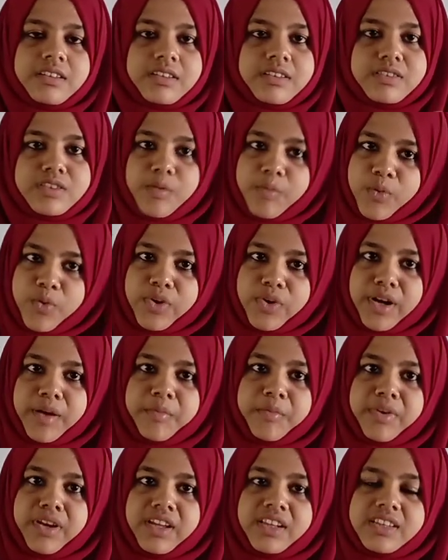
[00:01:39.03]
So Muram
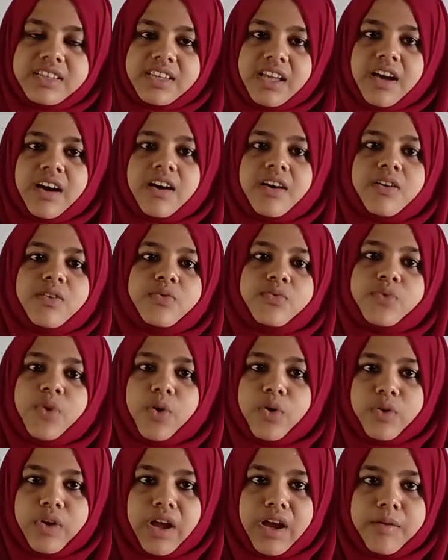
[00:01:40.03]
means
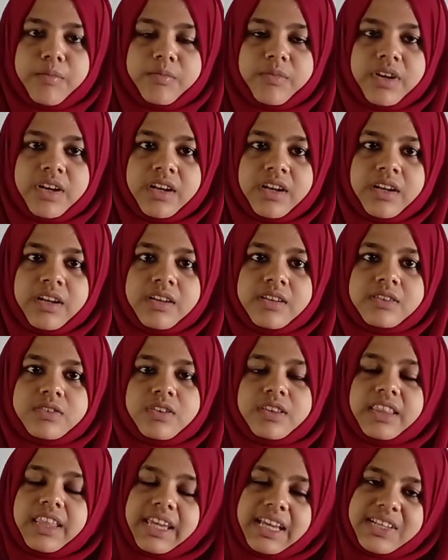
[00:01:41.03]
forearm.
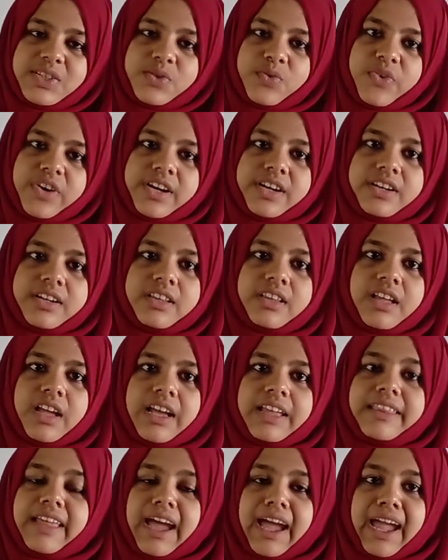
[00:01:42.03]
So these were
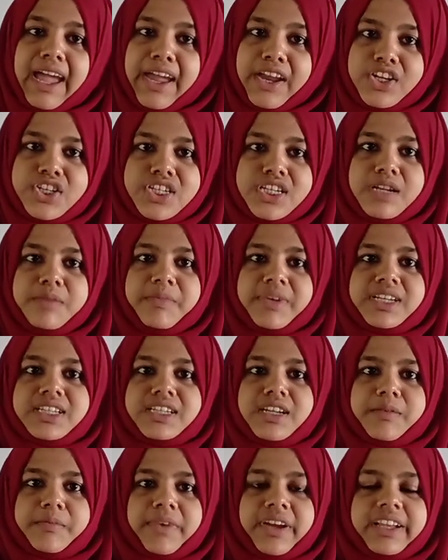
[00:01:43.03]
the ancient
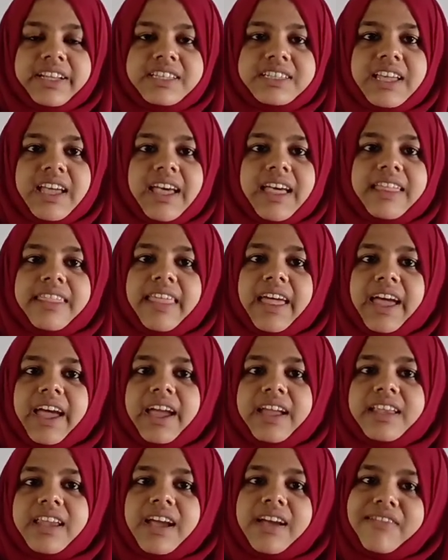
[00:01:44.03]
measurements
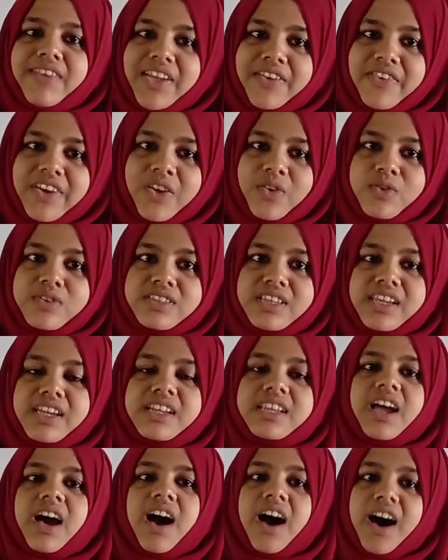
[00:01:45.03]
that we were using
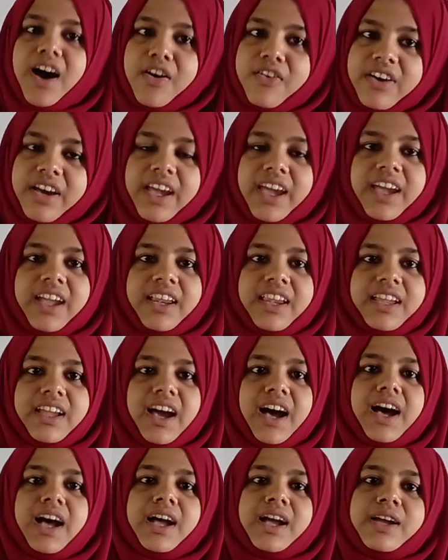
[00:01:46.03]
in our
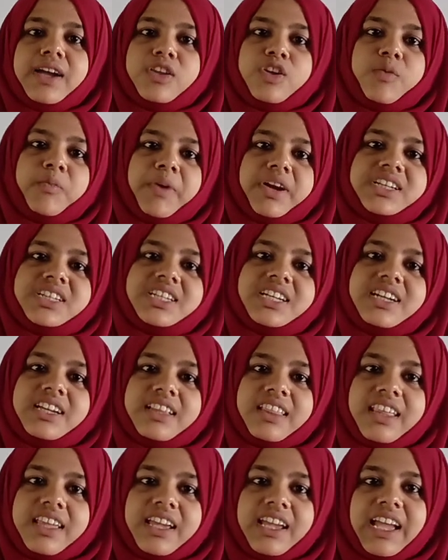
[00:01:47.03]
area to measure
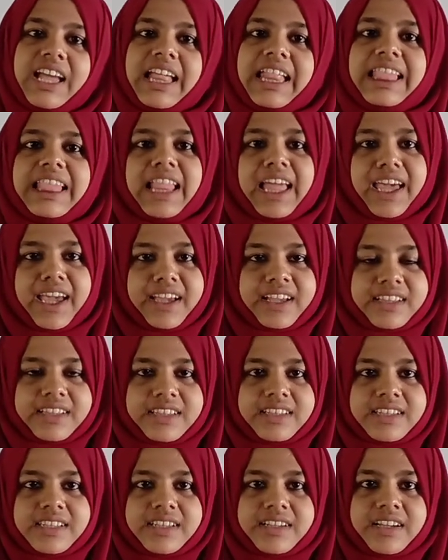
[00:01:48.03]
the
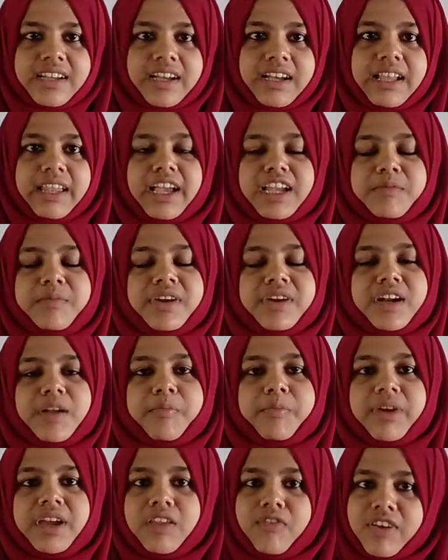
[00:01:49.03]
length. Let me
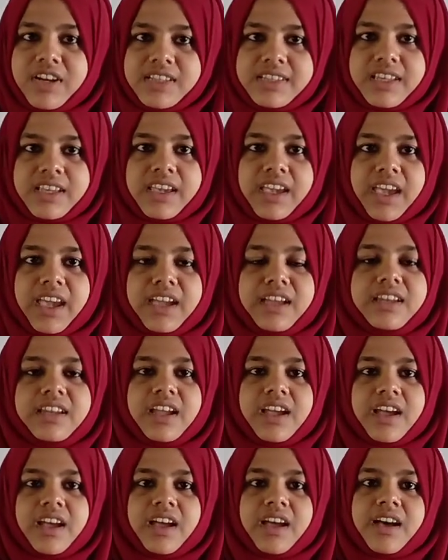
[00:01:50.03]
repeat once
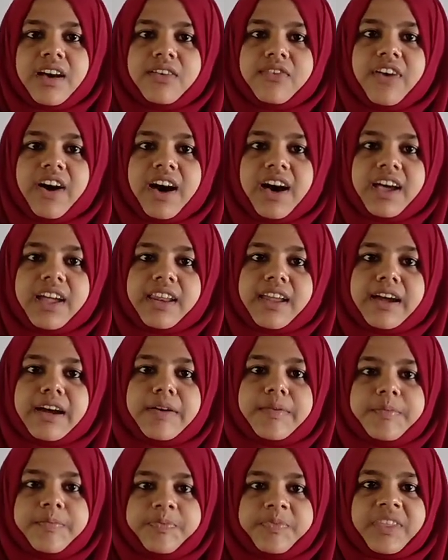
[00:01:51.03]
again.
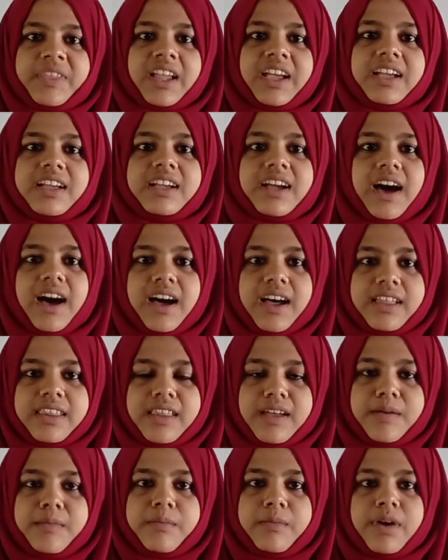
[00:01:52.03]
Vara,
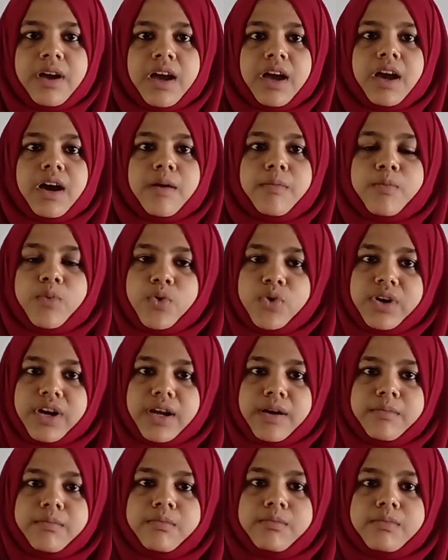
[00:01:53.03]
Kadam,
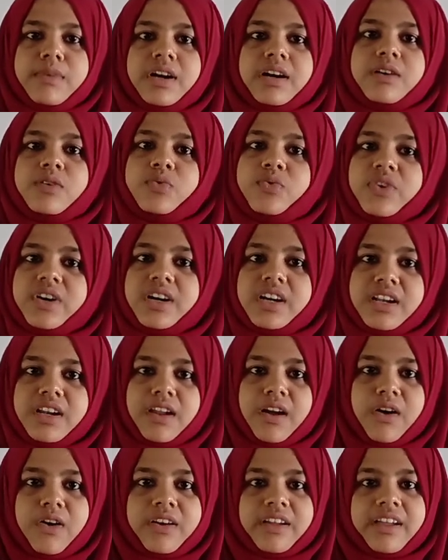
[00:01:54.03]
Muram,
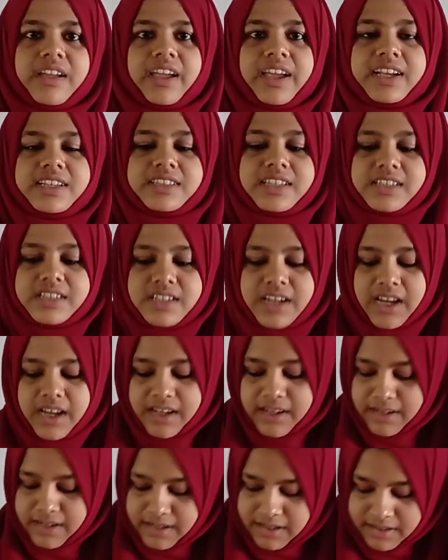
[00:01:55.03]
furlong, etc.